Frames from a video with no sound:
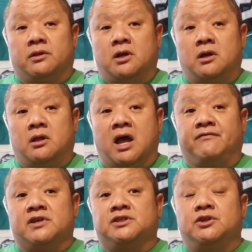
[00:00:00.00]
on the
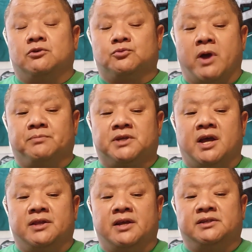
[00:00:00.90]
Live Casino's
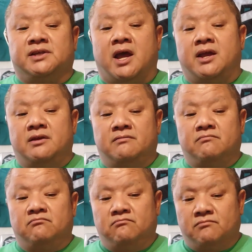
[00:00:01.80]
website they say
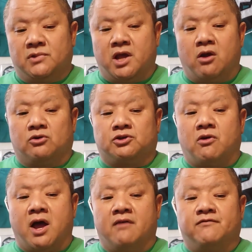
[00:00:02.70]
they also
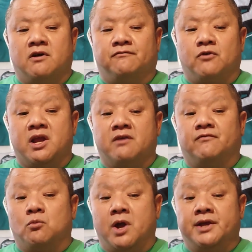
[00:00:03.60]
have free
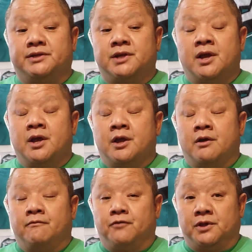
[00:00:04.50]
giveaways
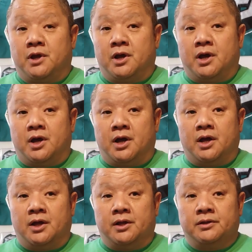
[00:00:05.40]
for
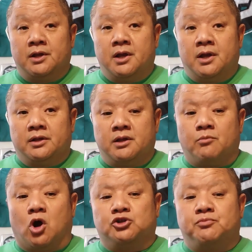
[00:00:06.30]
the
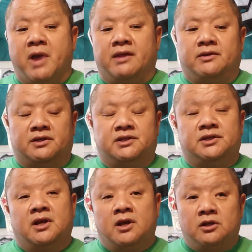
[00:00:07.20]
March Madness.
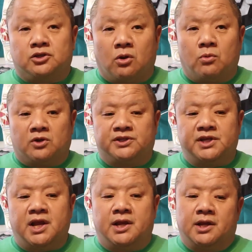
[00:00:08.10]
So we'll
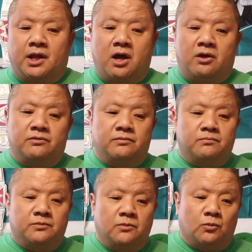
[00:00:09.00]
see,
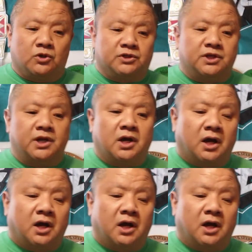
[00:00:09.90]
we'll see